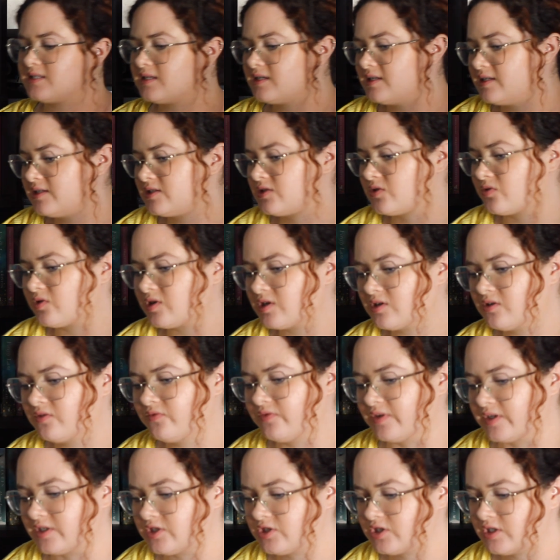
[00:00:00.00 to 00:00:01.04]
a historical
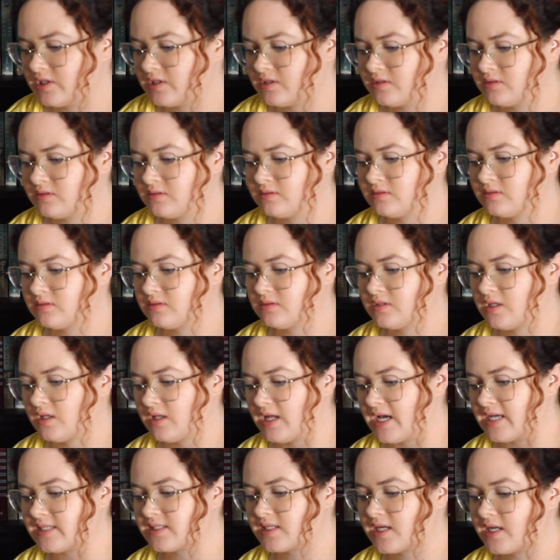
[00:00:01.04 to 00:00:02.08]
fiction?
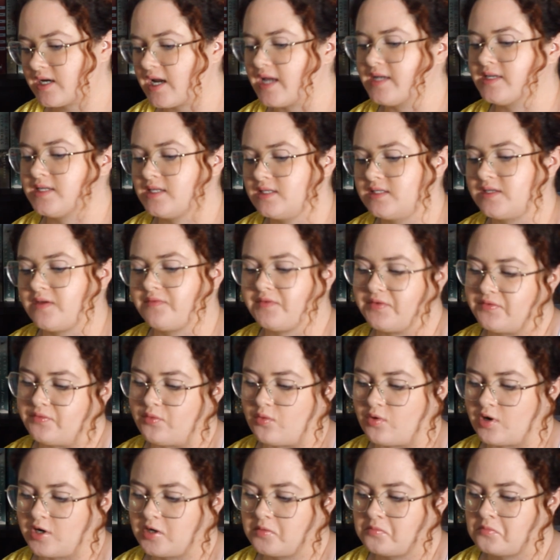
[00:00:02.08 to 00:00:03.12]
Alaska
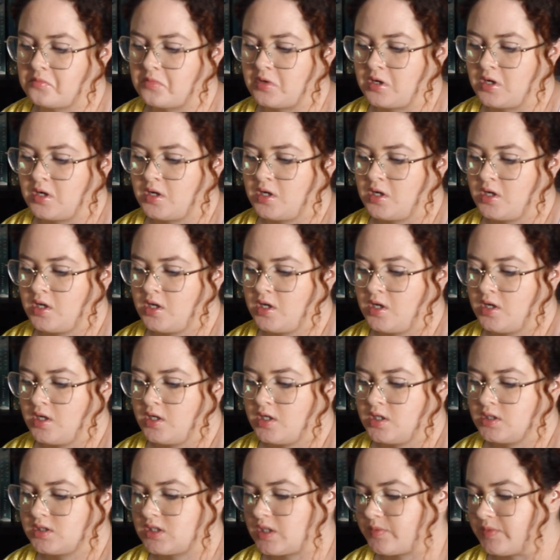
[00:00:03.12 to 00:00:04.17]
1974.
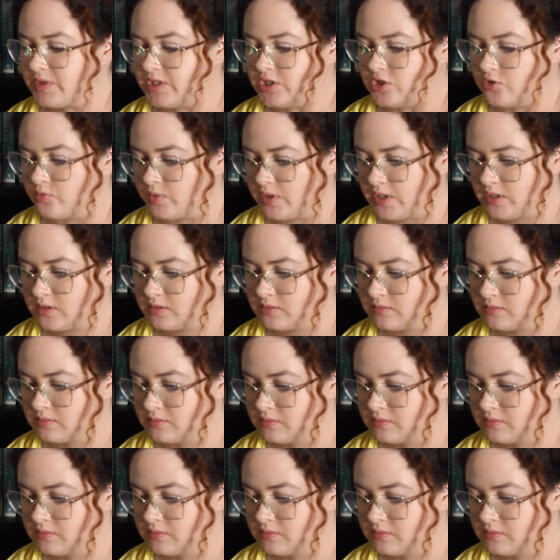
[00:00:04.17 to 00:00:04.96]
So I'm assuming.